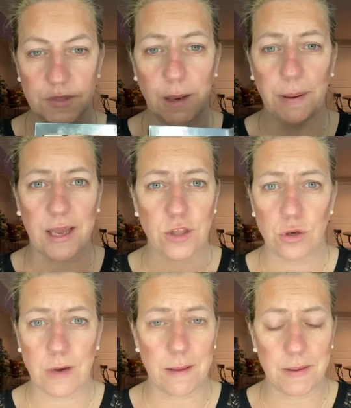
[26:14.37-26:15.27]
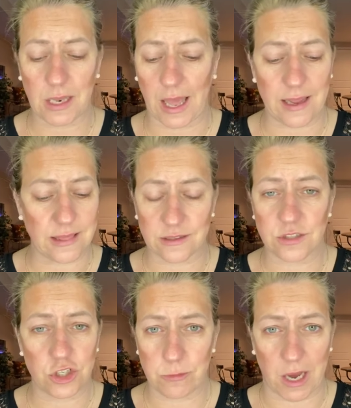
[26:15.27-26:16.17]
But you might be like,
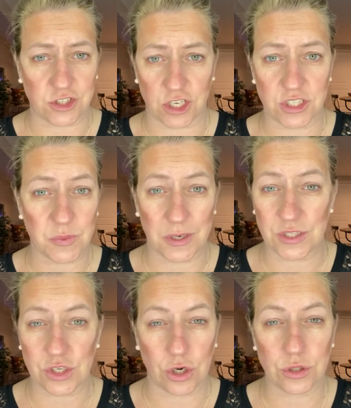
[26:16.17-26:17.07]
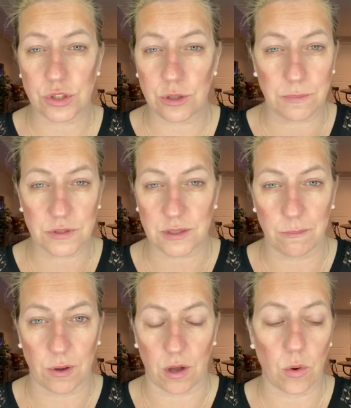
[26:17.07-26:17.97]
that's too much. I just want to start super
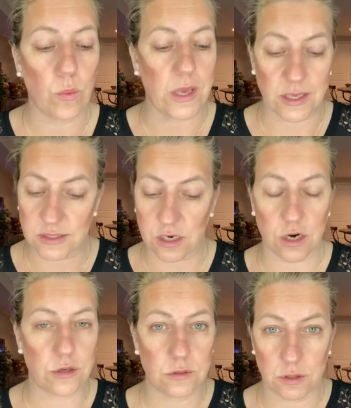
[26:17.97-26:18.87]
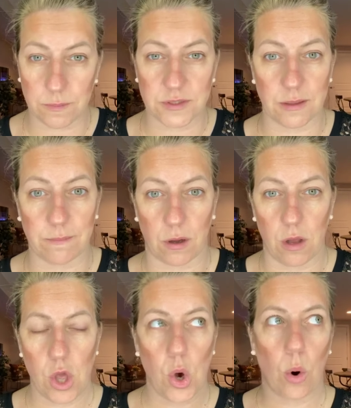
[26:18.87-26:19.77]
simple. We can start you super simple.
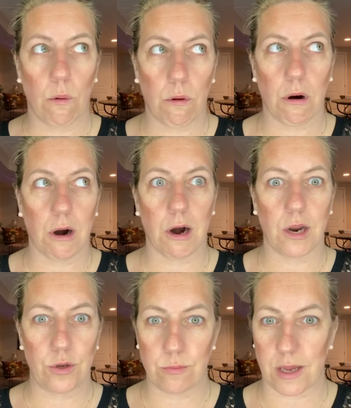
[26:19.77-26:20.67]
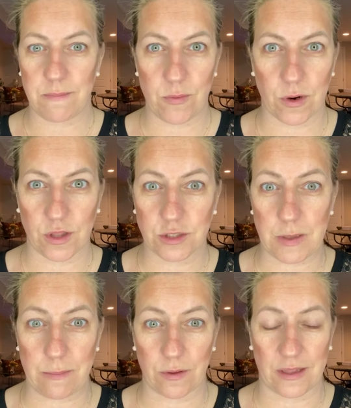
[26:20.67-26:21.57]
Or you might be one of those
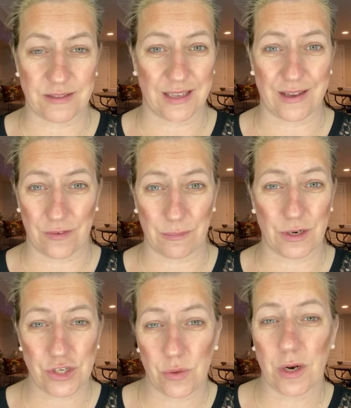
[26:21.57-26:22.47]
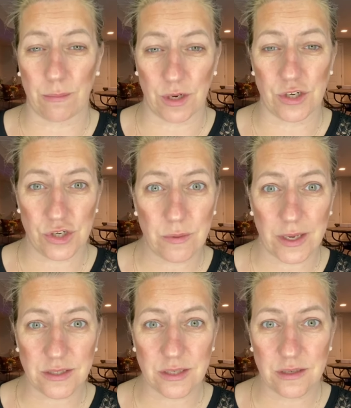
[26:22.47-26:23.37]
people that's like, if I'm going to do it, I'm going to do
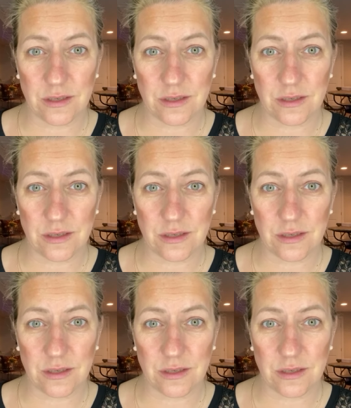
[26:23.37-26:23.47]
it.